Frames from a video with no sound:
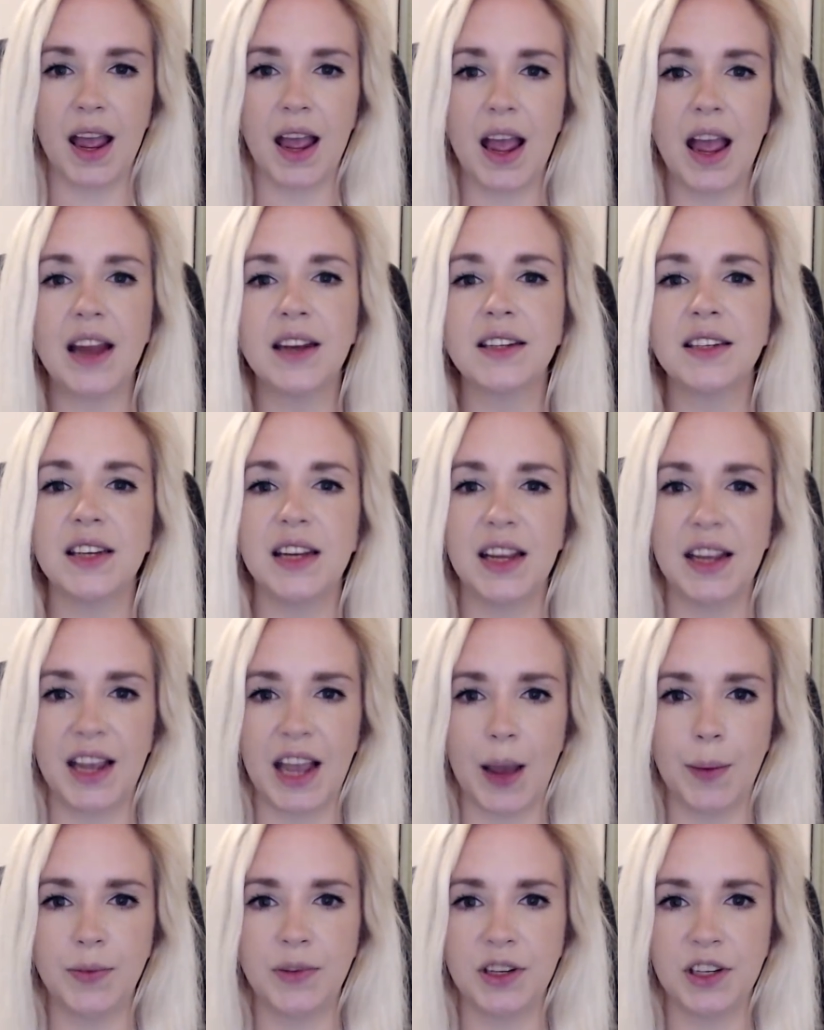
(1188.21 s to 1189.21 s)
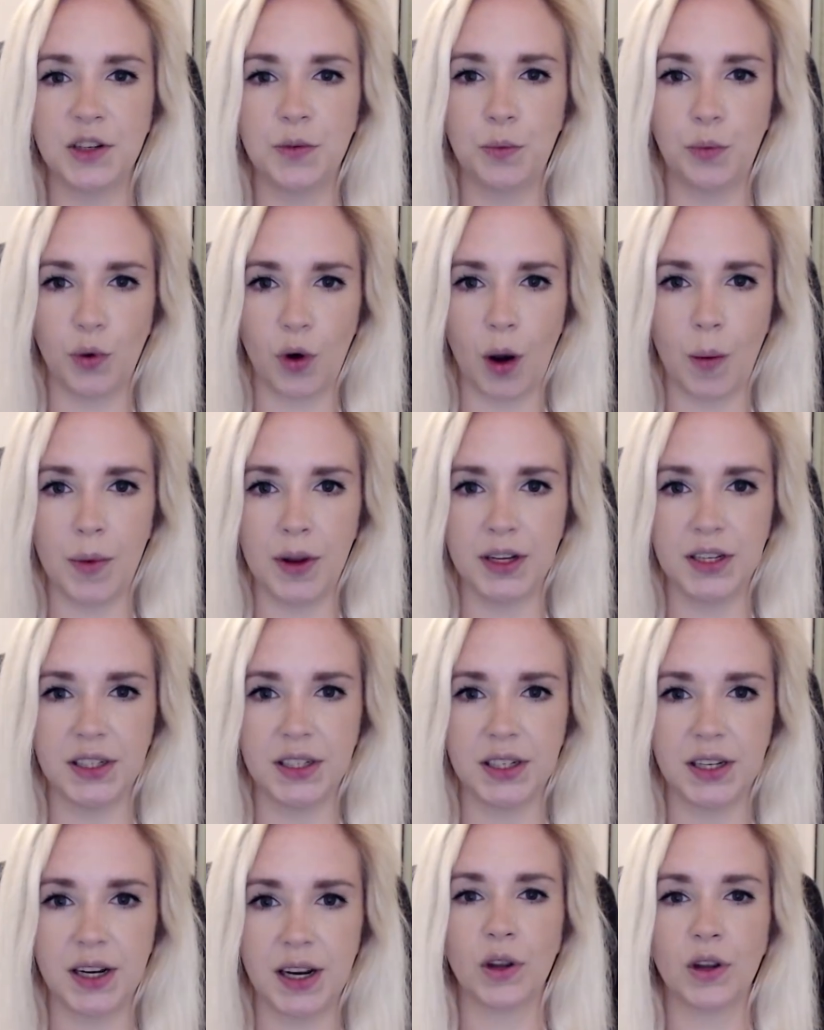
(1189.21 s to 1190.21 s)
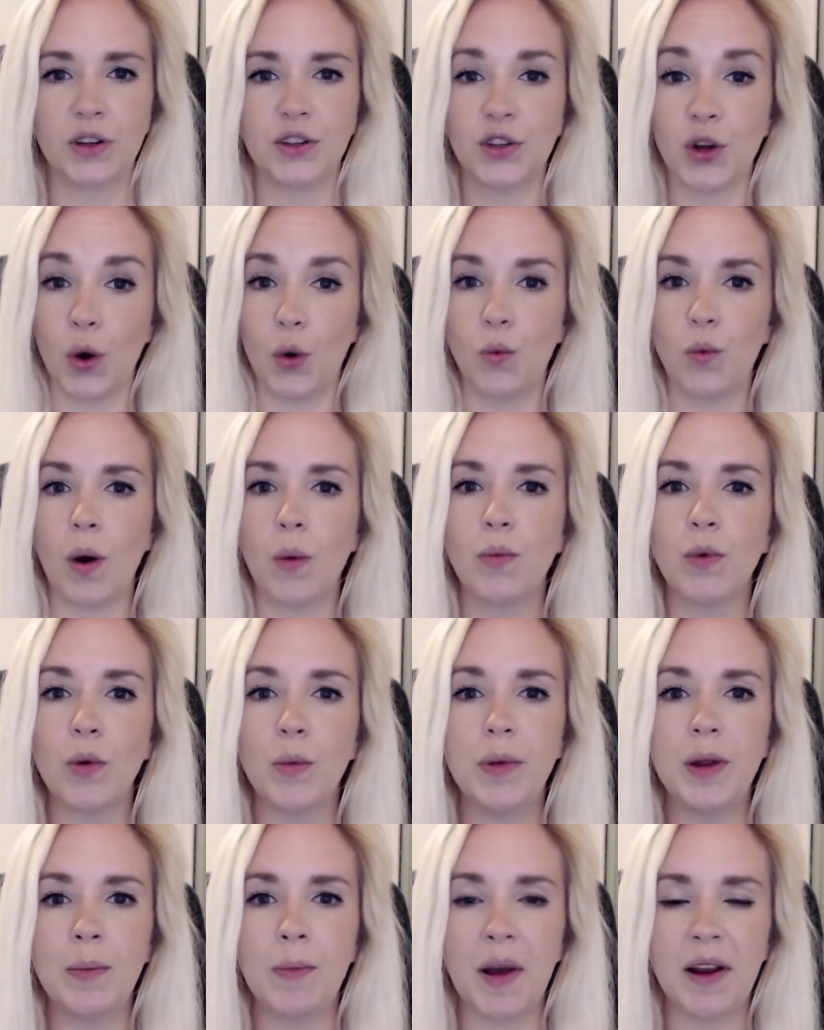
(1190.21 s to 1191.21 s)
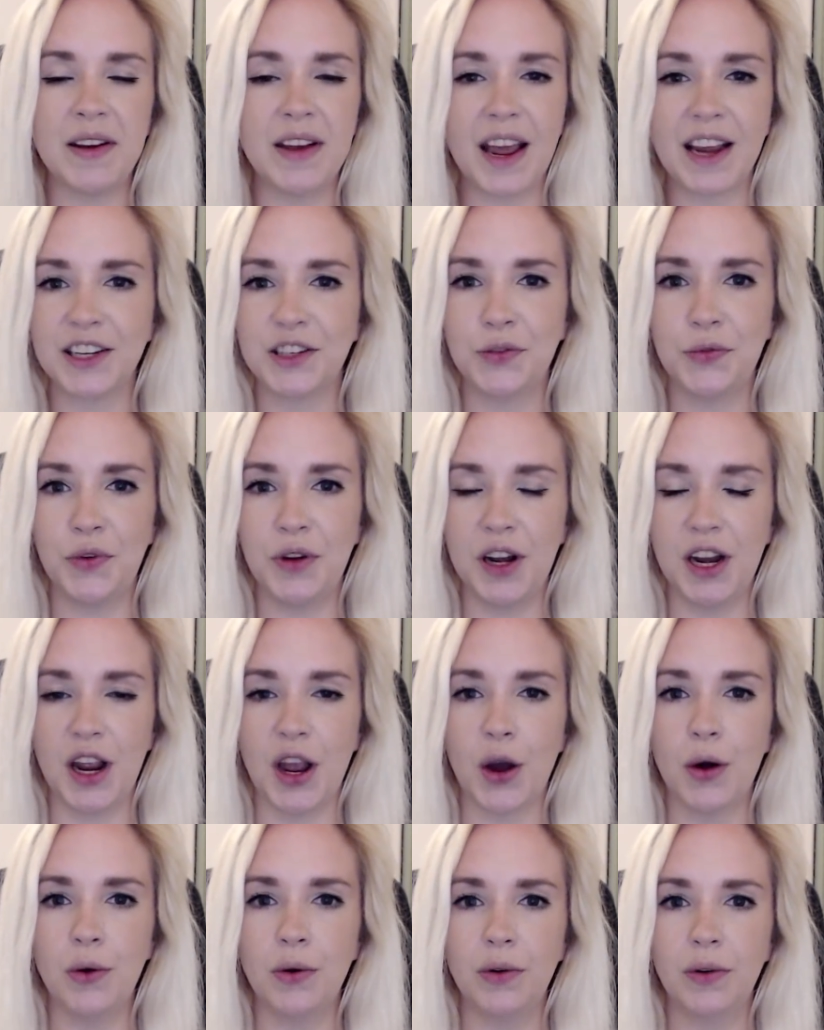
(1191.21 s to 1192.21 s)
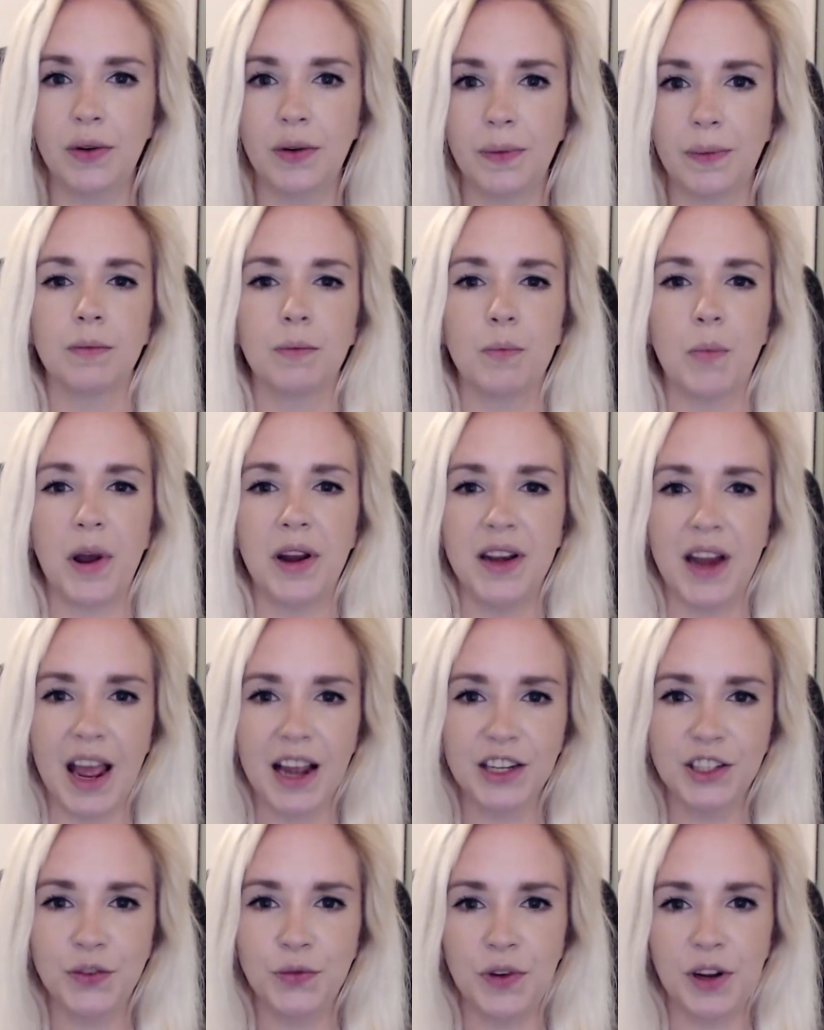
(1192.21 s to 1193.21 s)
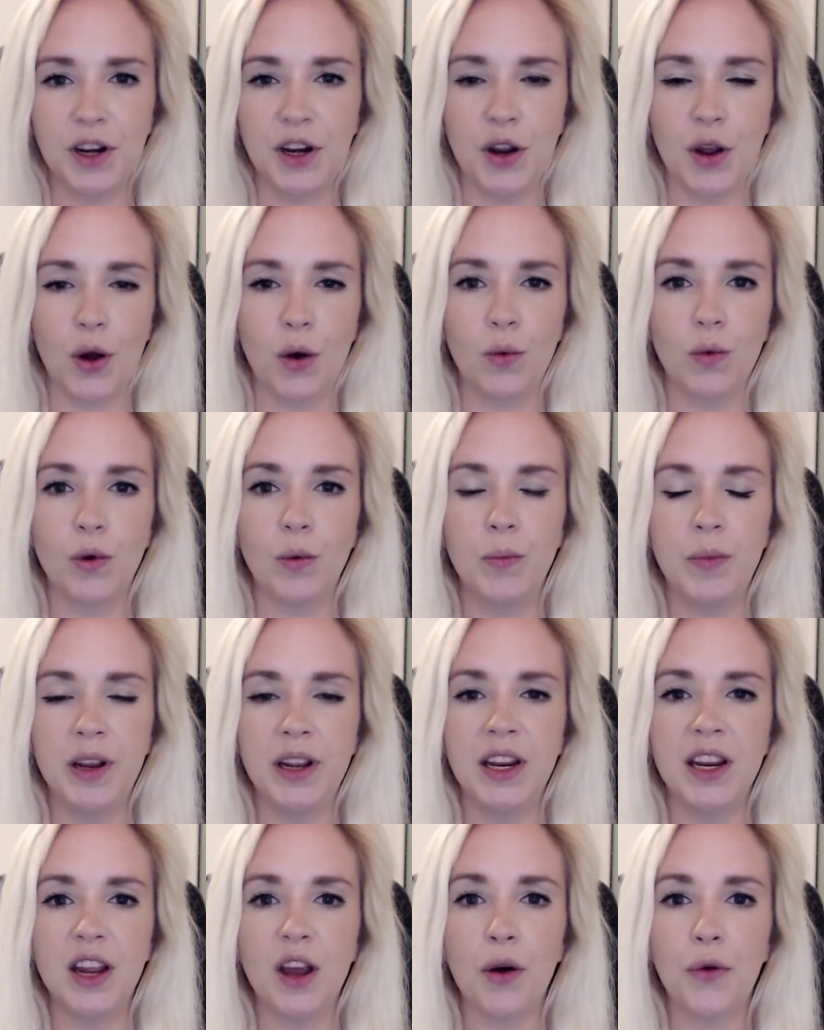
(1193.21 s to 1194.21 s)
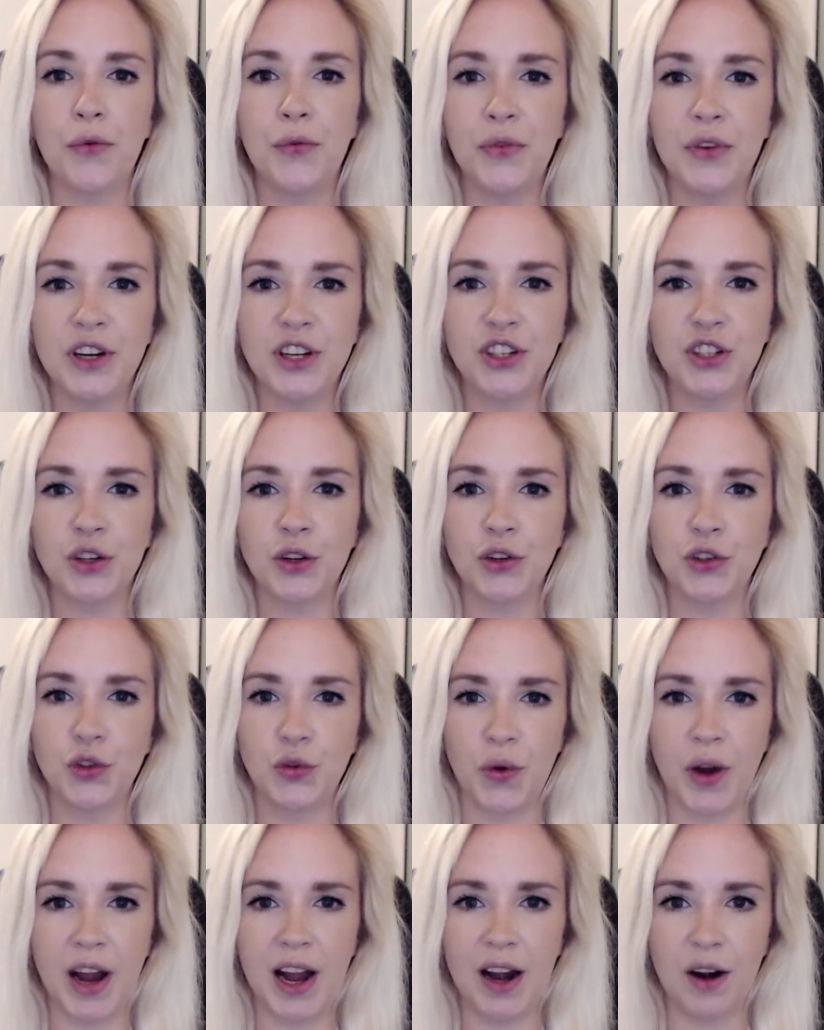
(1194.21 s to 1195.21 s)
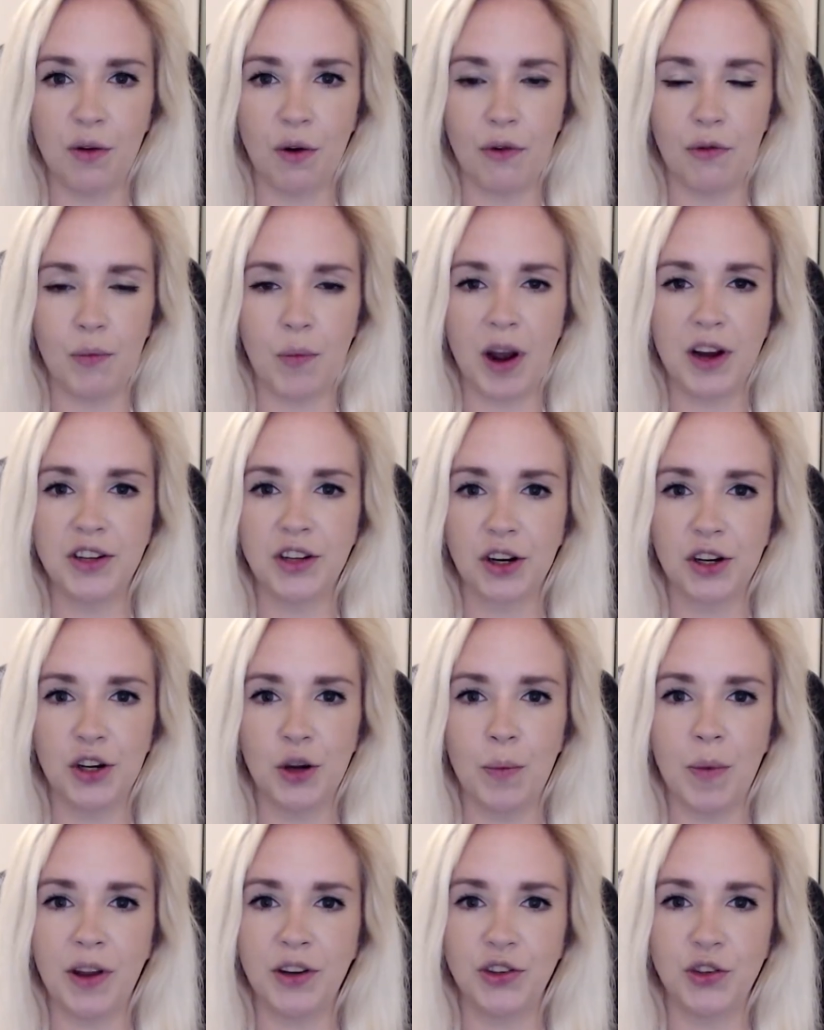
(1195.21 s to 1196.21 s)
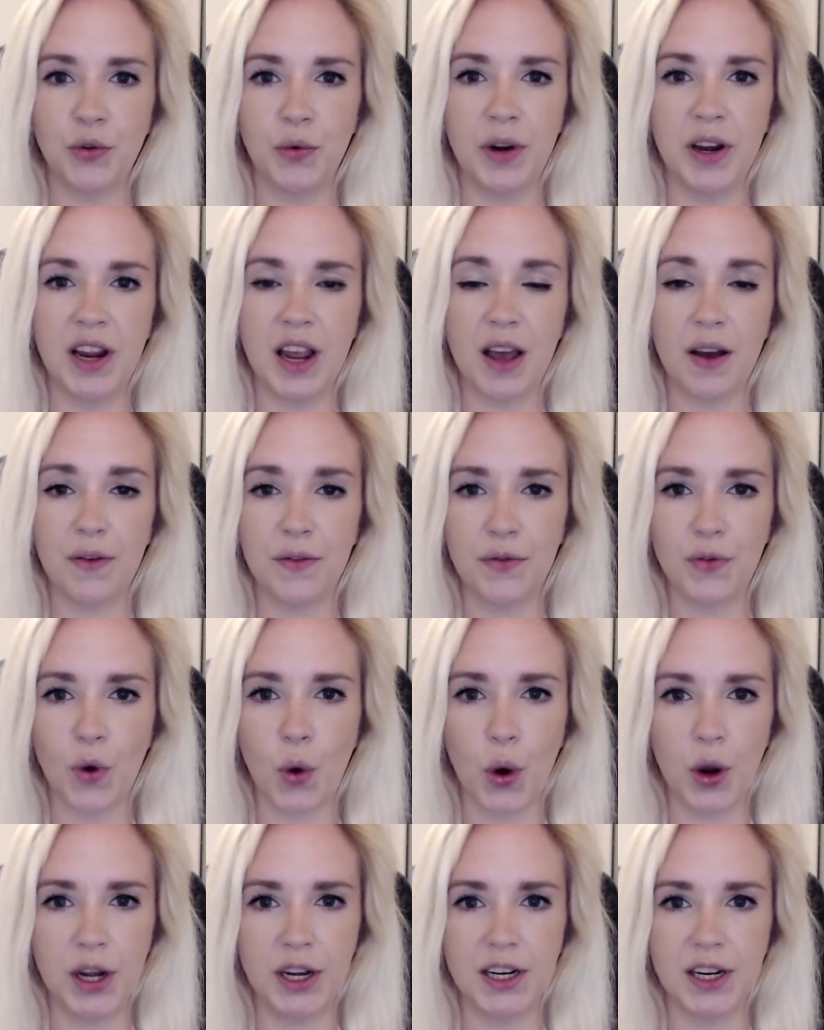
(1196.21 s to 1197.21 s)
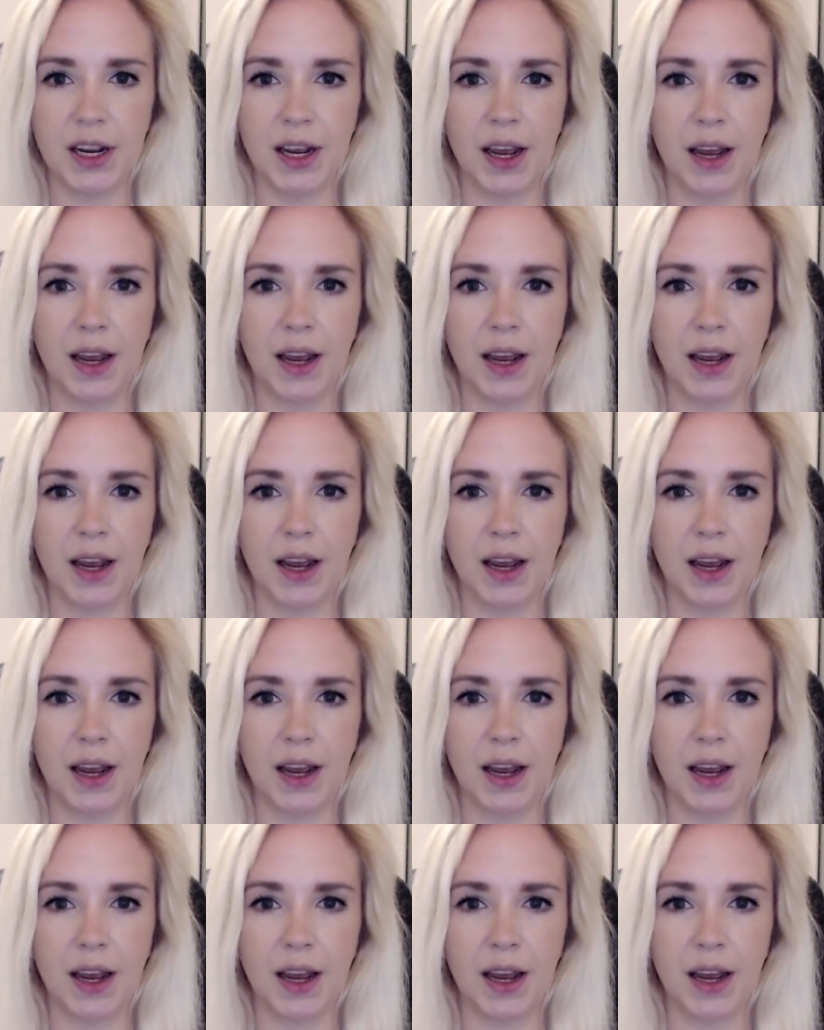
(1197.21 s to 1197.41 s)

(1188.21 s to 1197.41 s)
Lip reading: And he kept his promise. So what will be my next video? My next video will be the official trailer of my documentary Avoid.